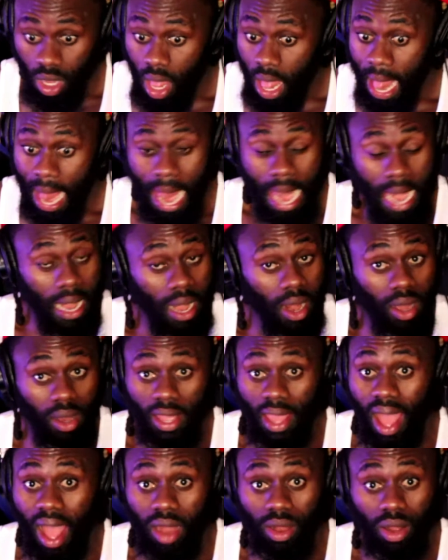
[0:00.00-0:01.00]
A lot of
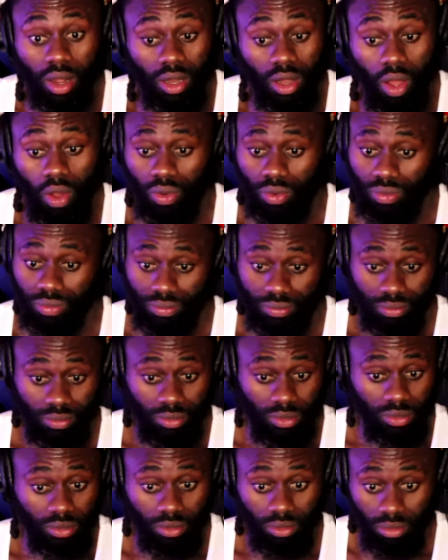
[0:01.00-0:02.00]
y'all don't know.
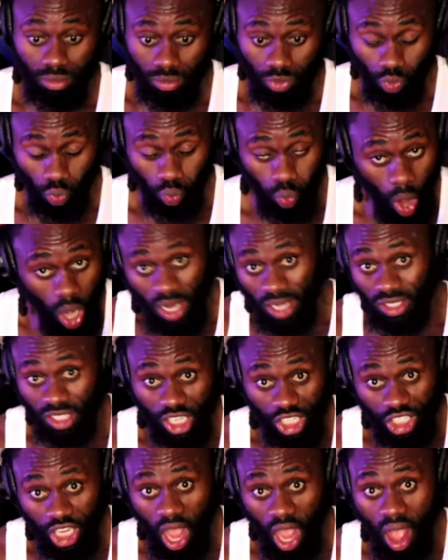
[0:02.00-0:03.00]
What they
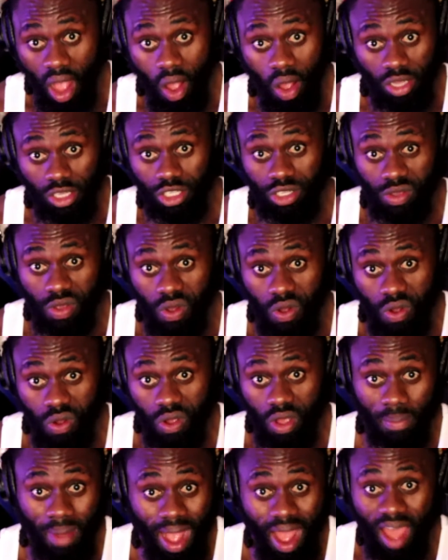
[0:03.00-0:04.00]
teach y'all out in school
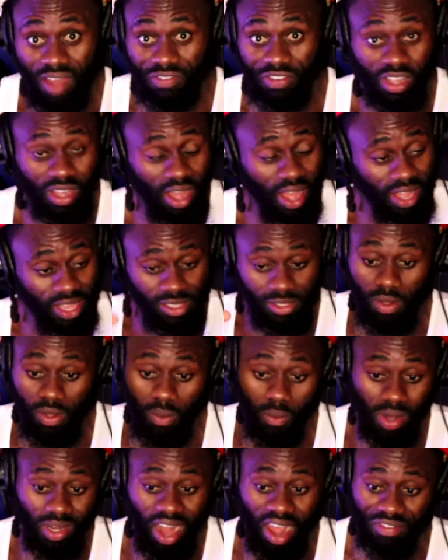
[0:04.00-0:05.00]
about Africa is not
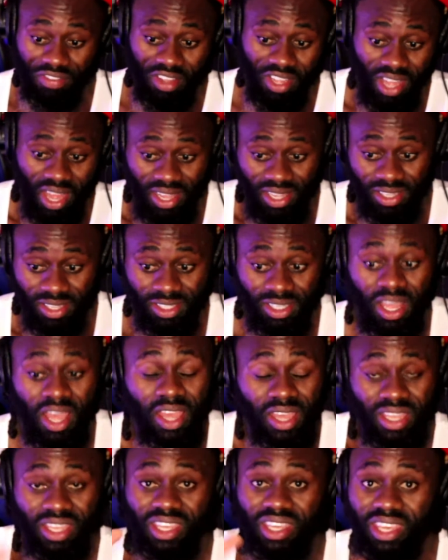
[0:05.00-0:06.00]
what Africa is.
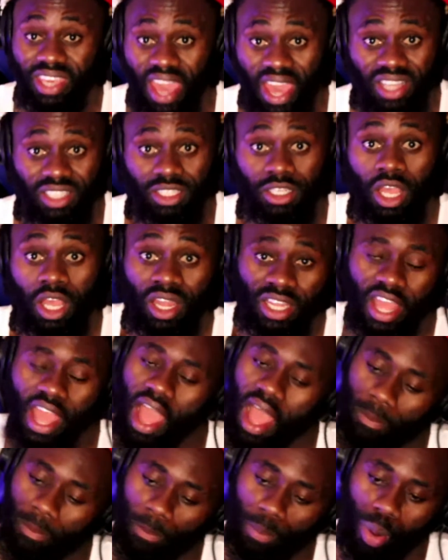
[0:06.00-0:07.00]
Yes, there
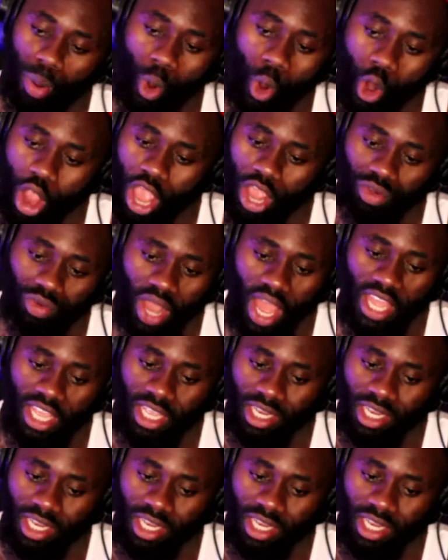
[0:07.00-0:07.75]
are poor areas in